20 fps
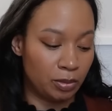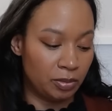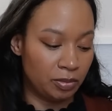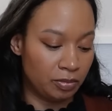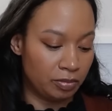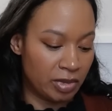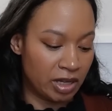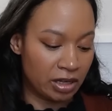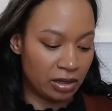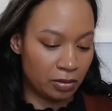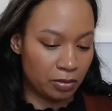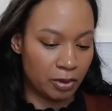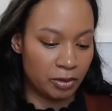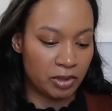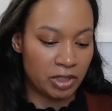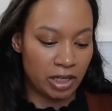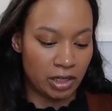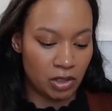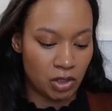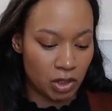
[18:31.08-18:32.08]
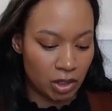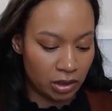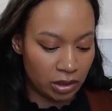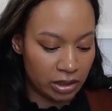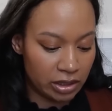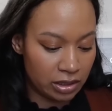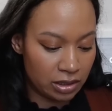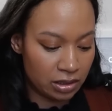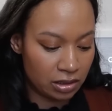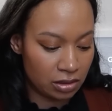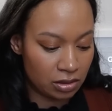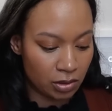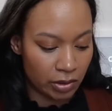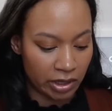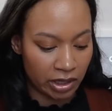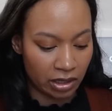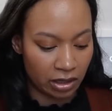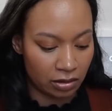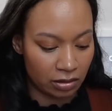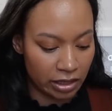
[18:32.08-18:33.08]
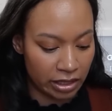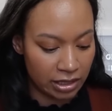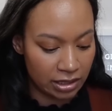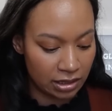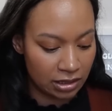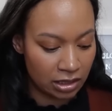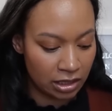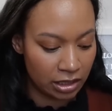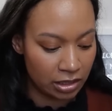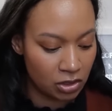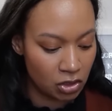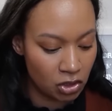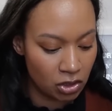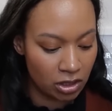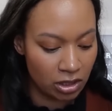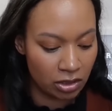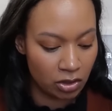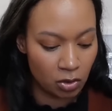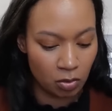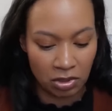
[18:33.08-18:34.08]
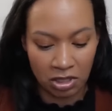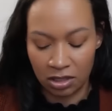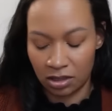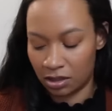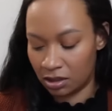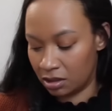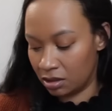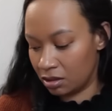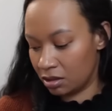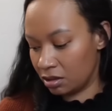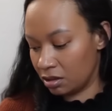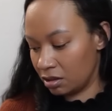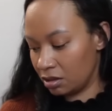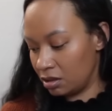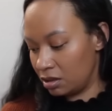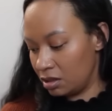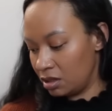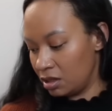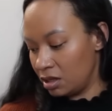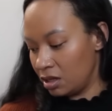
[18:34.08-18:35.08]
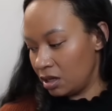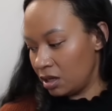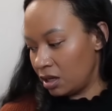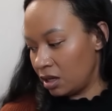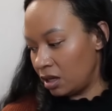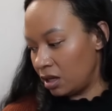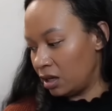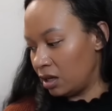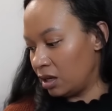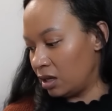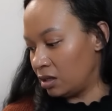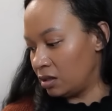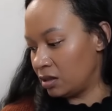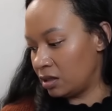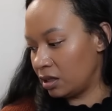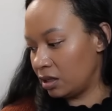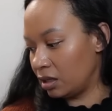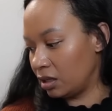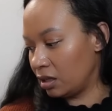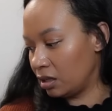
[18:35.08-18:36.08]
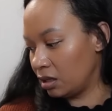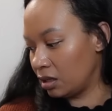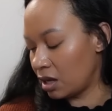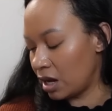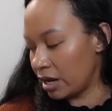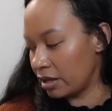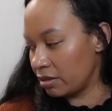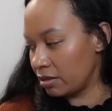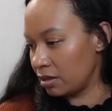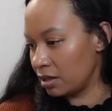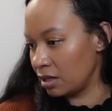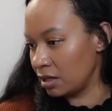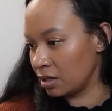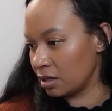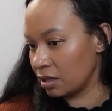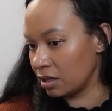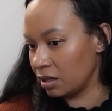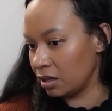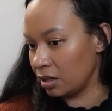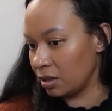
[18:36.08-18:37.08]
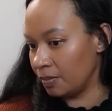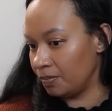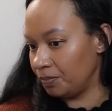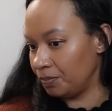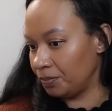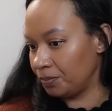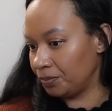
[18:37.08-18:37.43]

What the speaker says: make a rotation list so I can like touch each pieces. And I think I